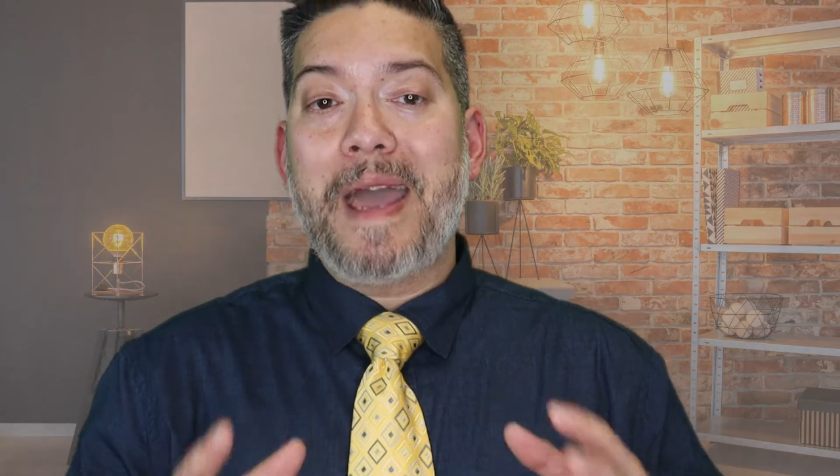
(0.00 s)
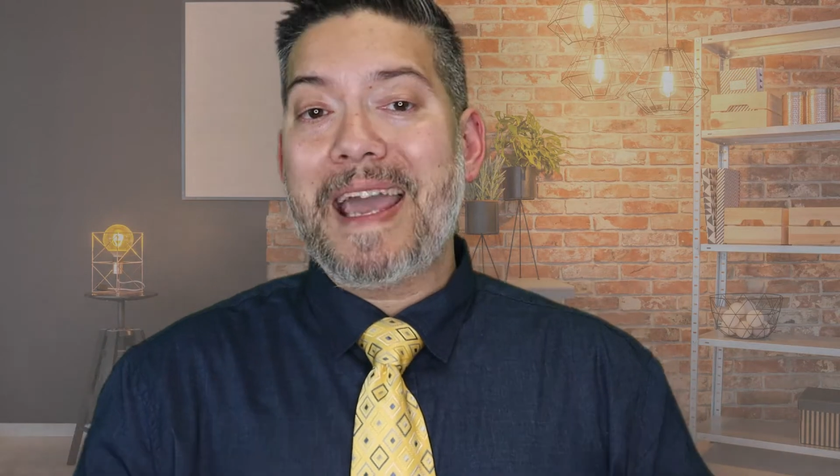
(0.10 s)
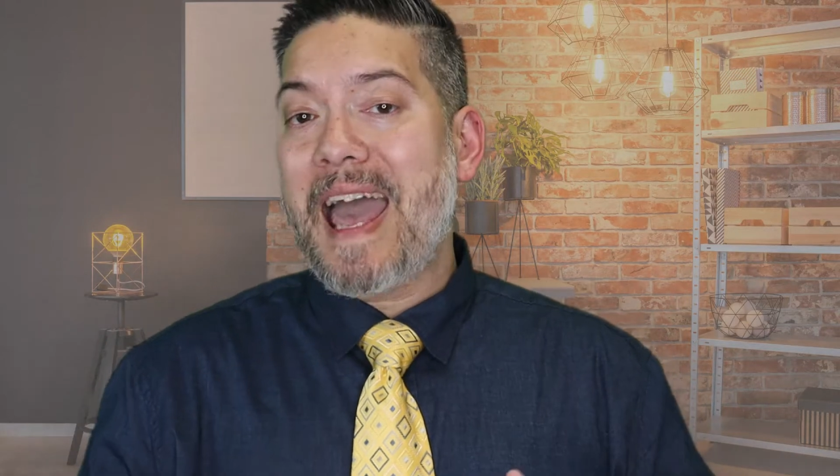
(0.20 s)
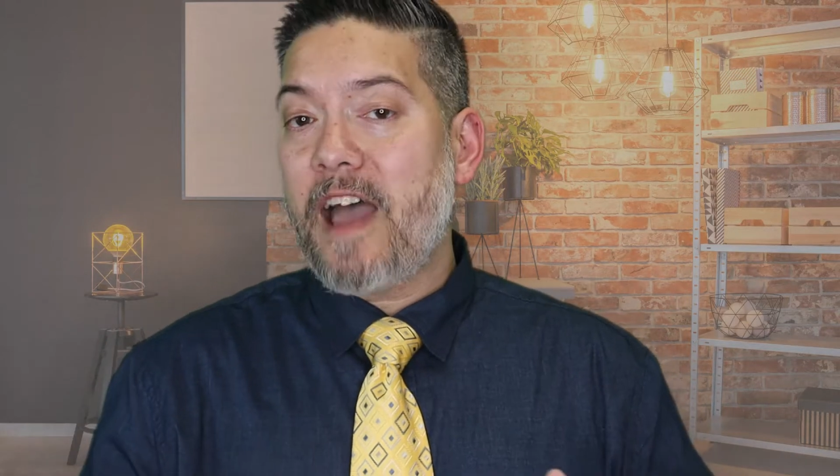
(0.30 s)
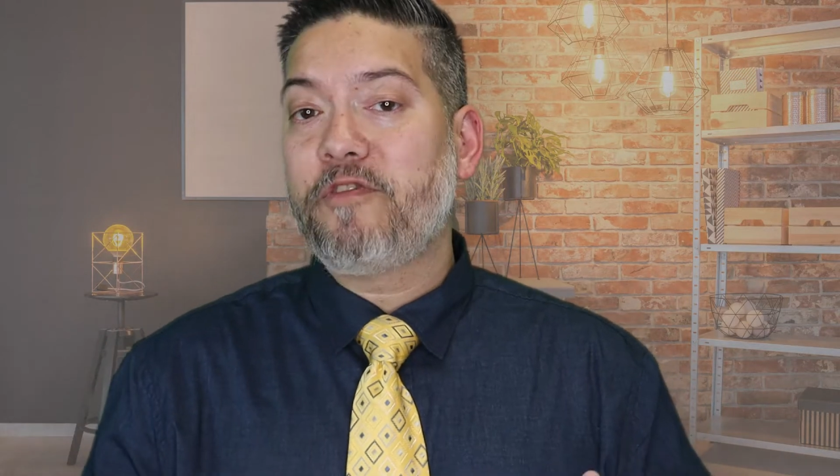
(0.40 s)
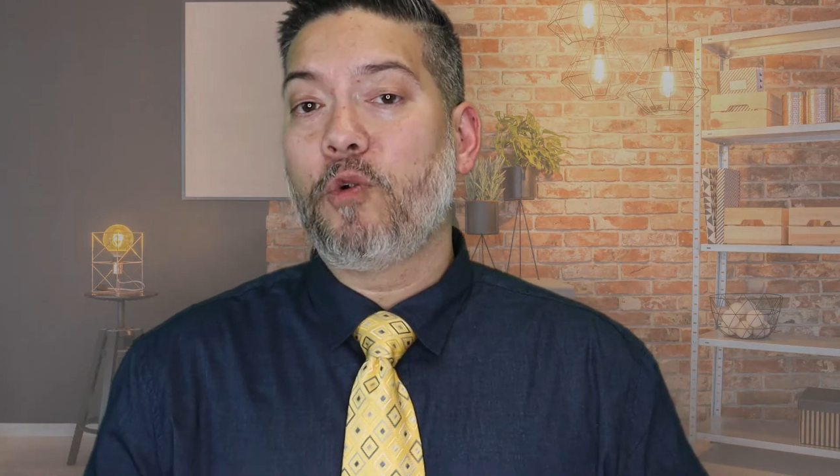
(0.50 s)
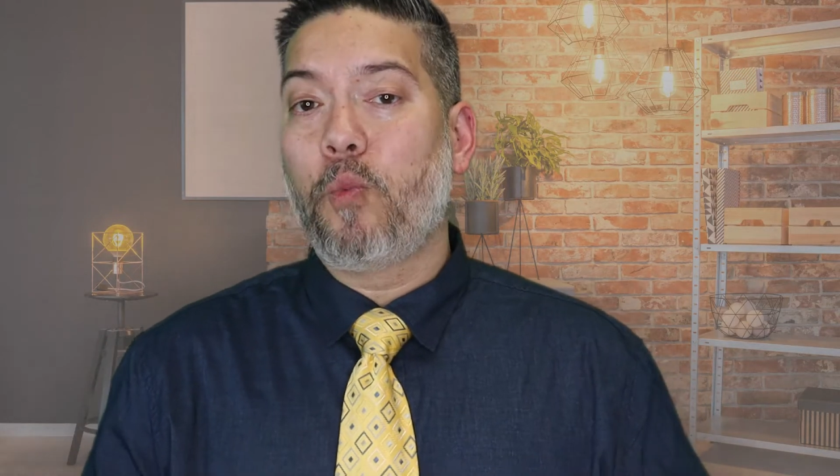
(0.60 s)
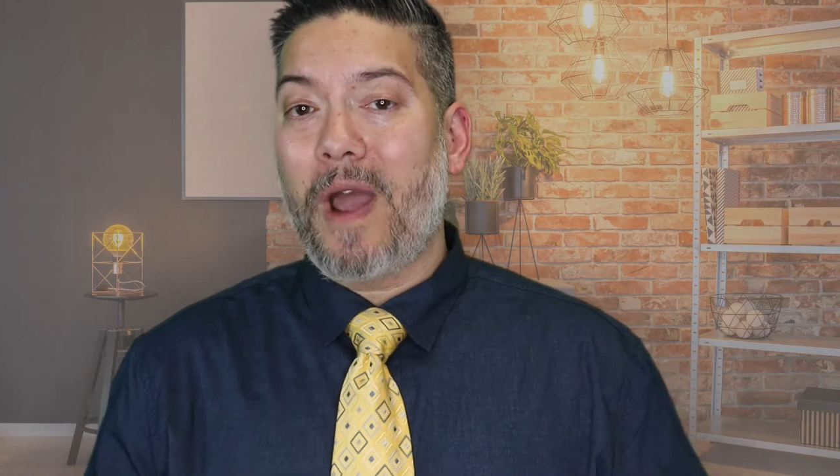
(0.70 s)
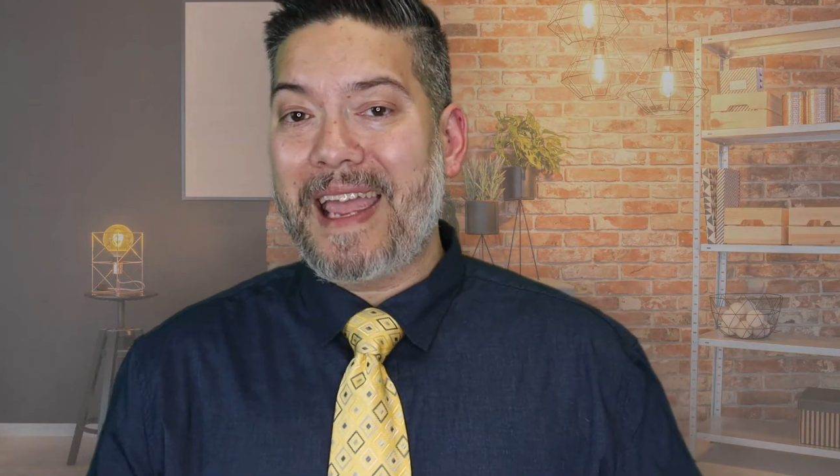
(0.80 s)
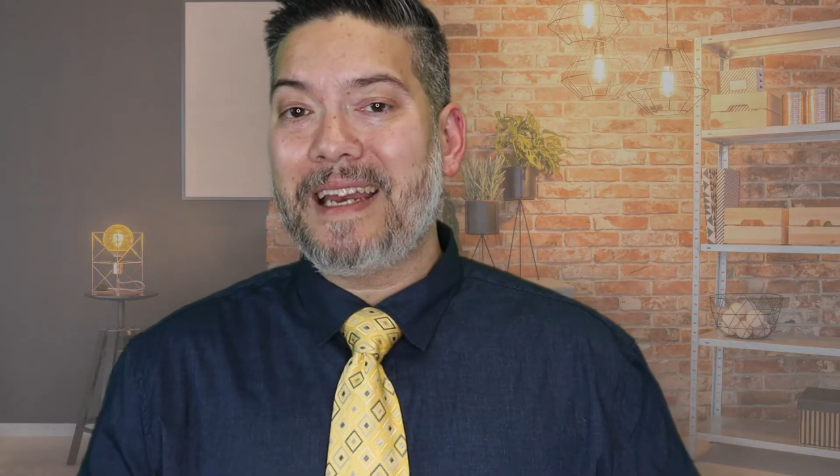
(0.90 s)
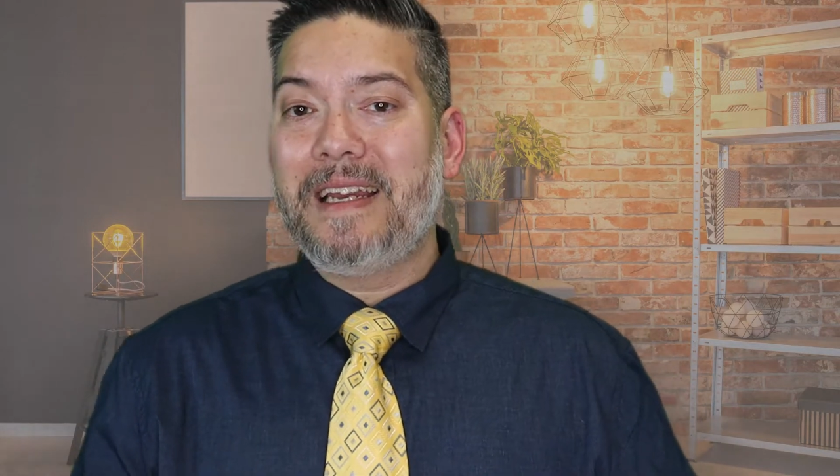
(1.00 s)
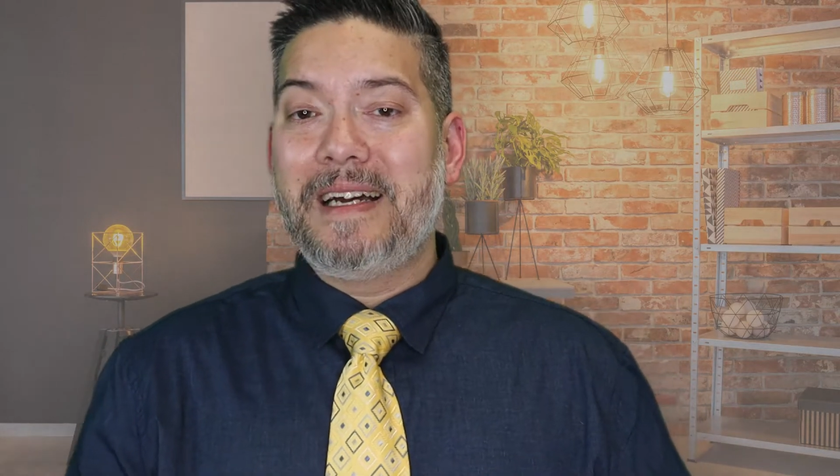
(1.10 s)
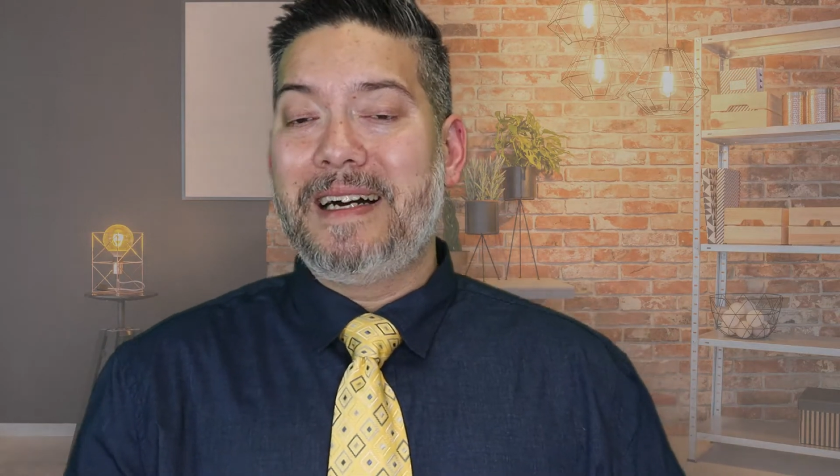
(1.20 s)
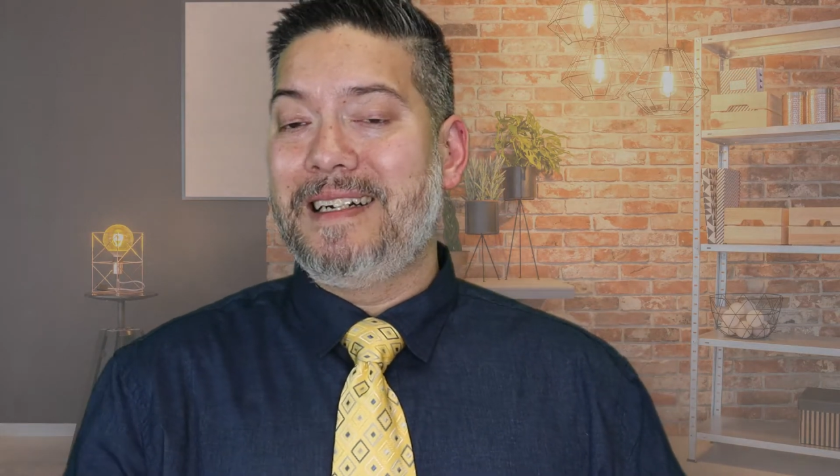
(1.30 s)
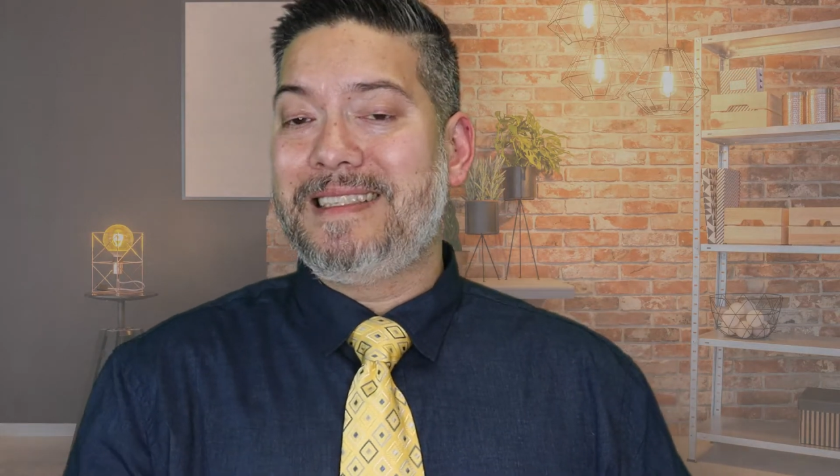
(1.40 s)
may have to wait